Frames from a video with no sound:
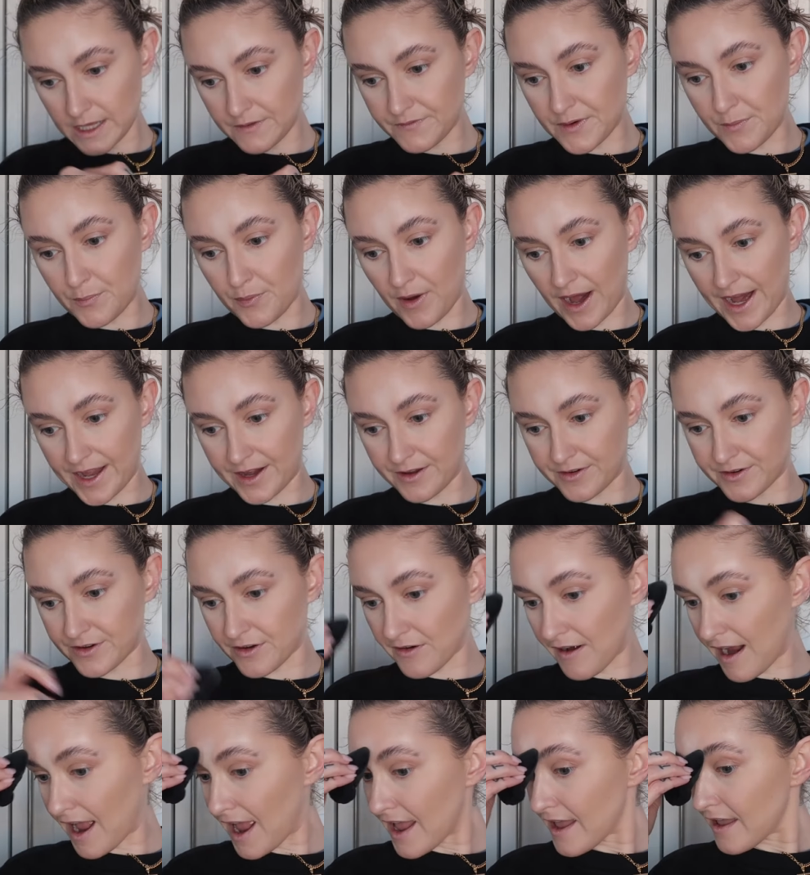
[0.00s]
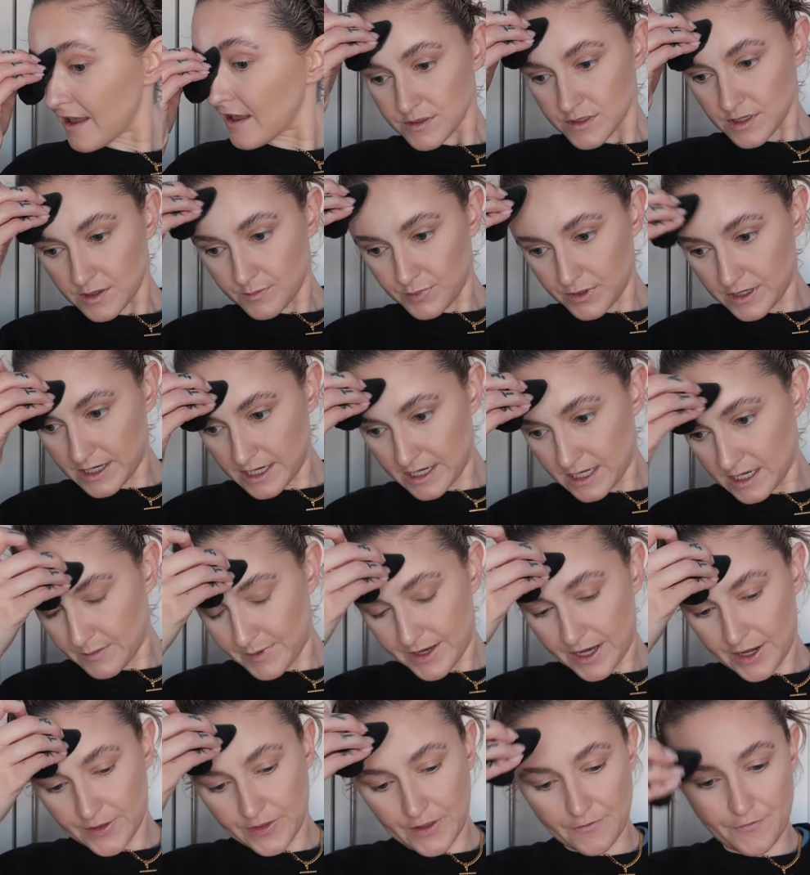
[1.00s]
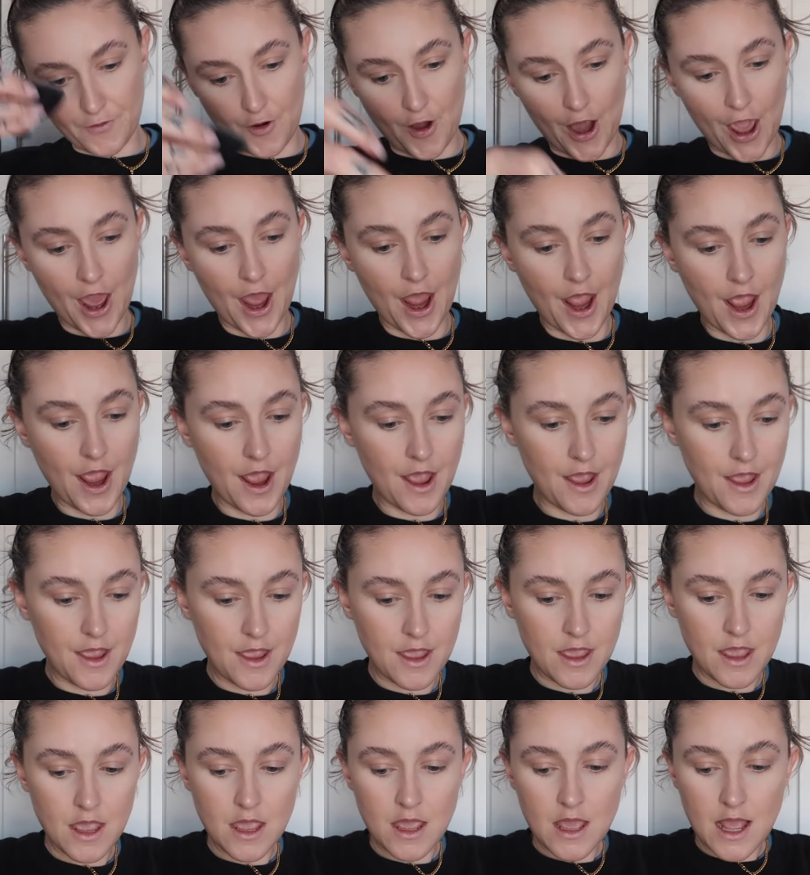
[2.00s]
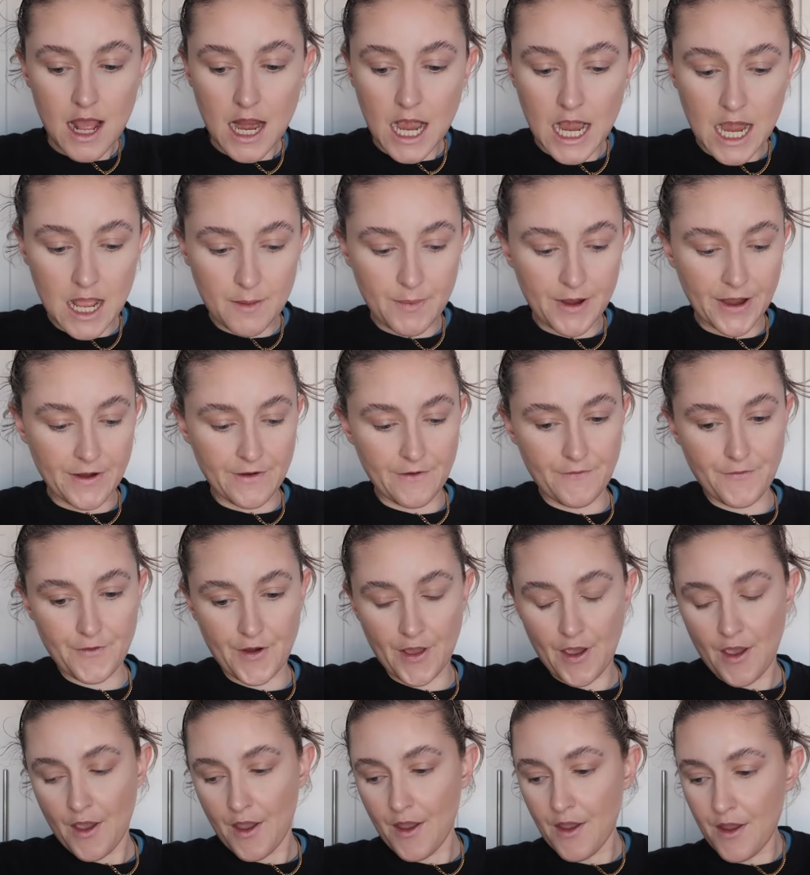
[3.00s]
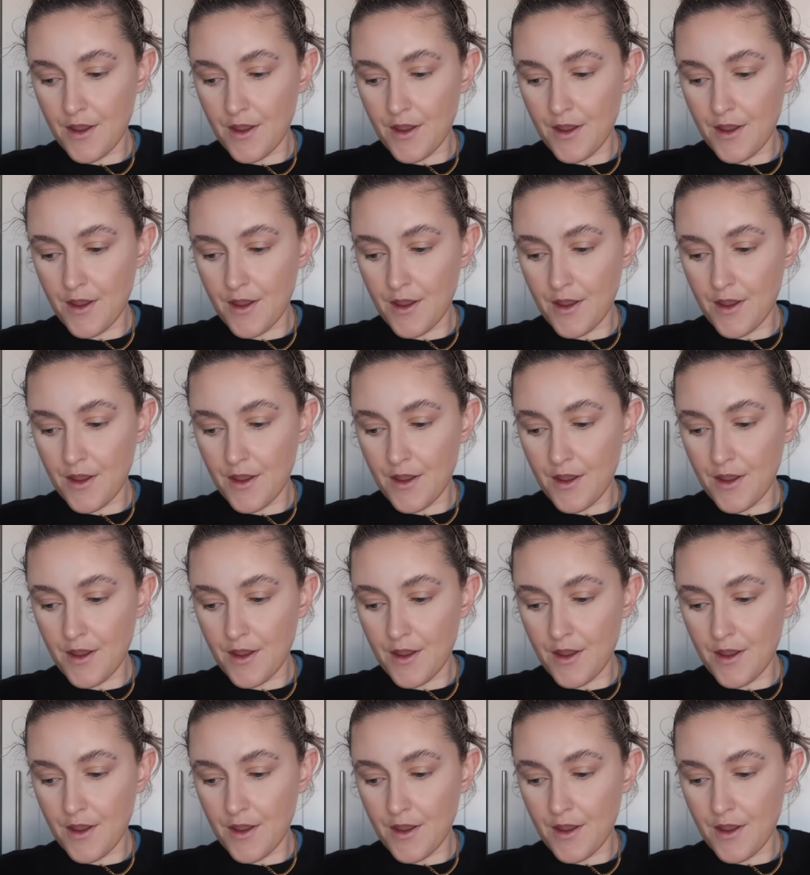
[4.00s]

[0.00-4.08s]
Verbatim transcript: love a bright under eye. Just gonna put a little bit on the further. A little bit on the further.